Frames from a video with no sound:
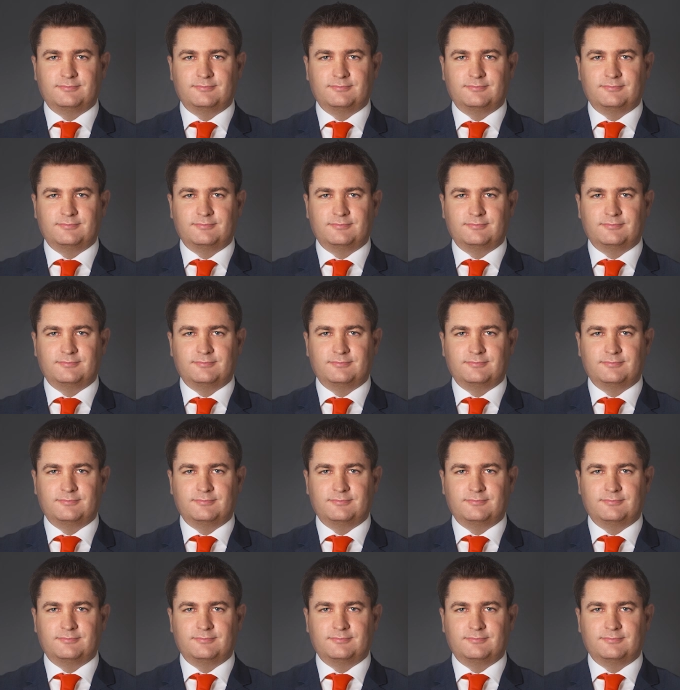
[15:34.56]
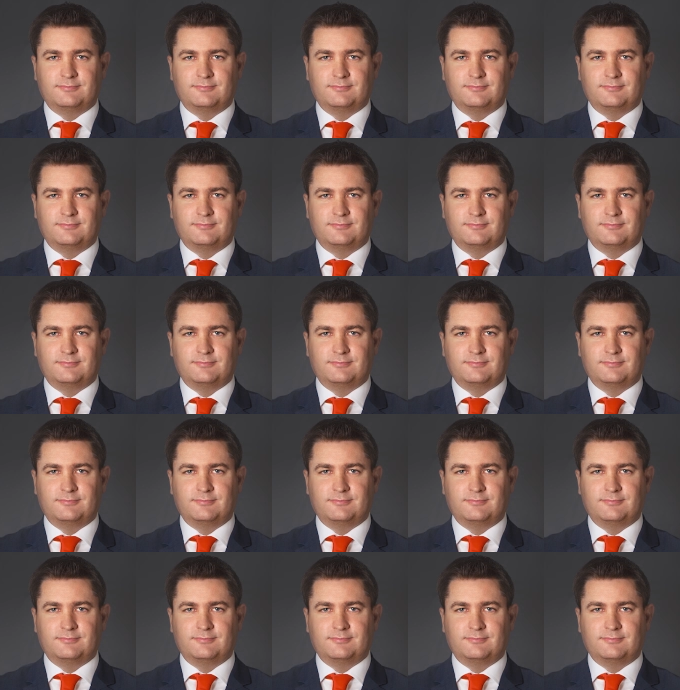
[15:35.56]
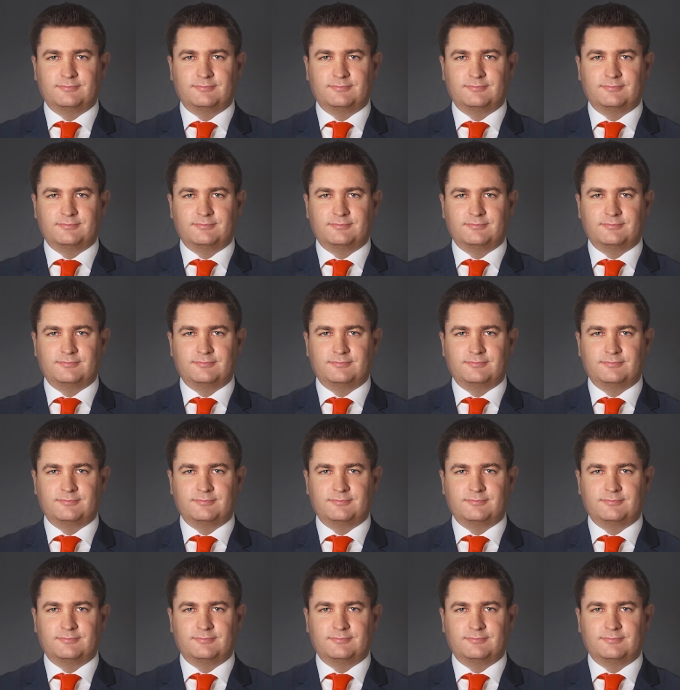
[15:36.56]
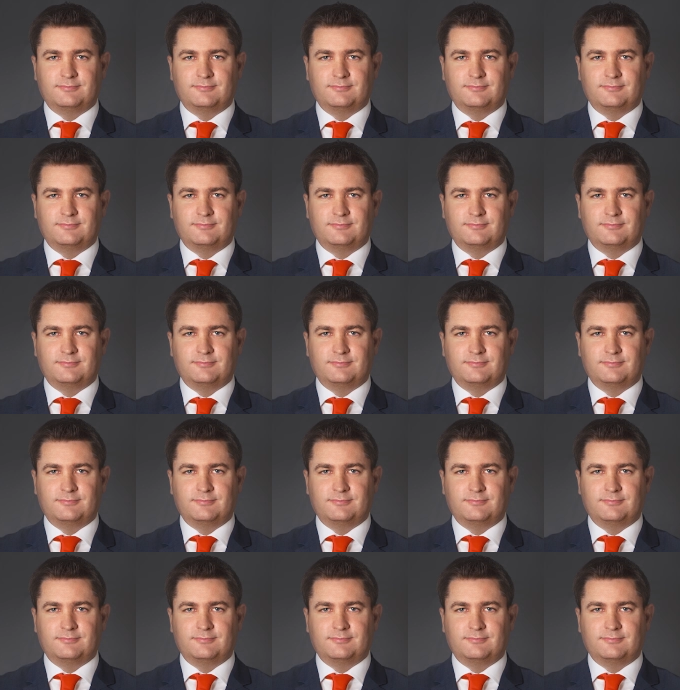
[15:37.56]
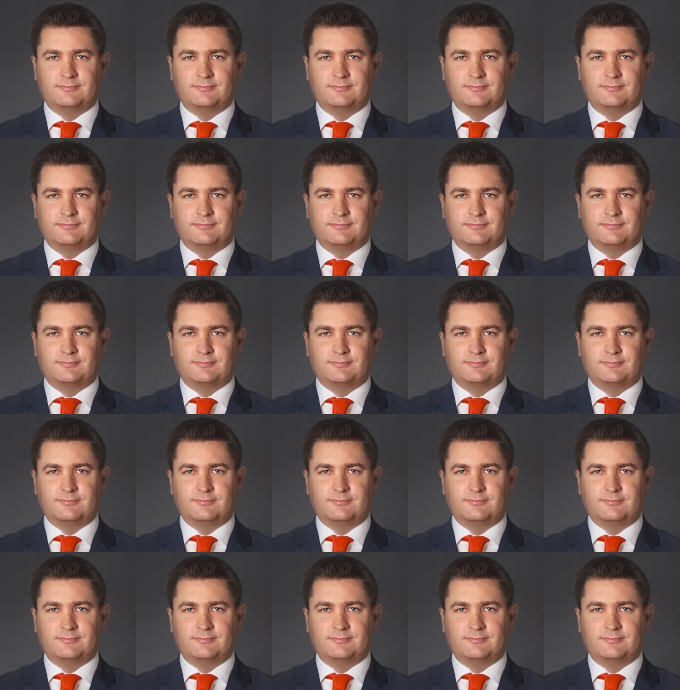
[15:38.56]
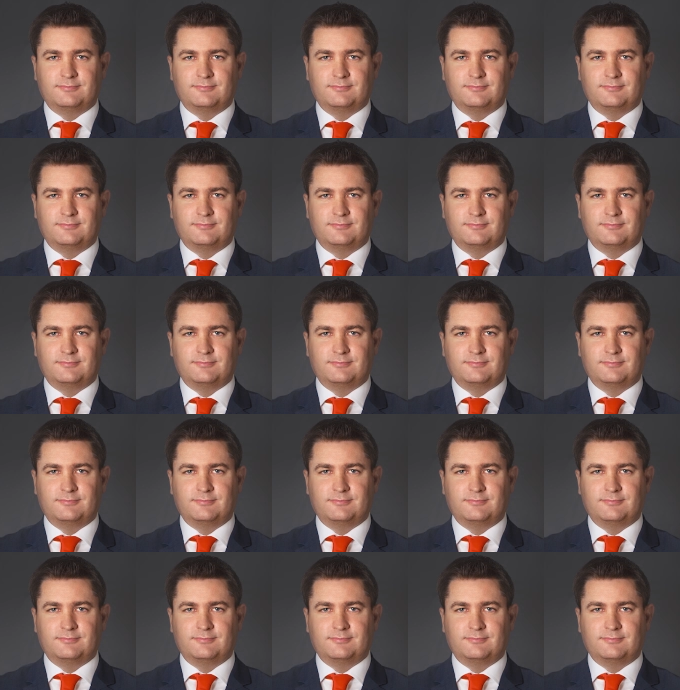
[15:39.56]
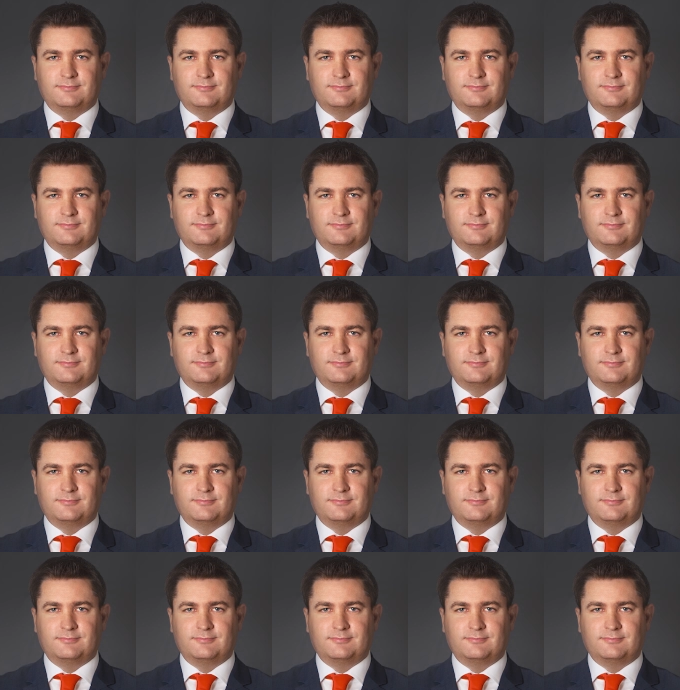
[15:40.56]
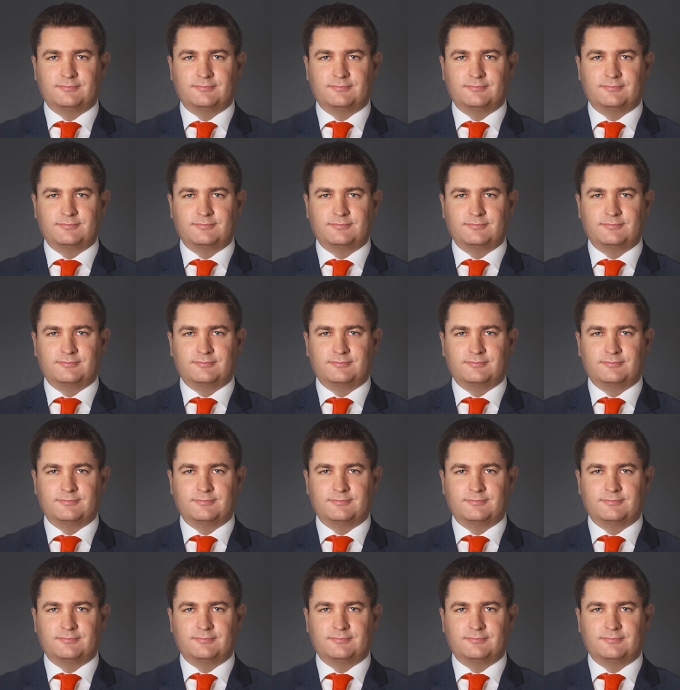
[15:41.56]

This is a still picture; no speech is visible.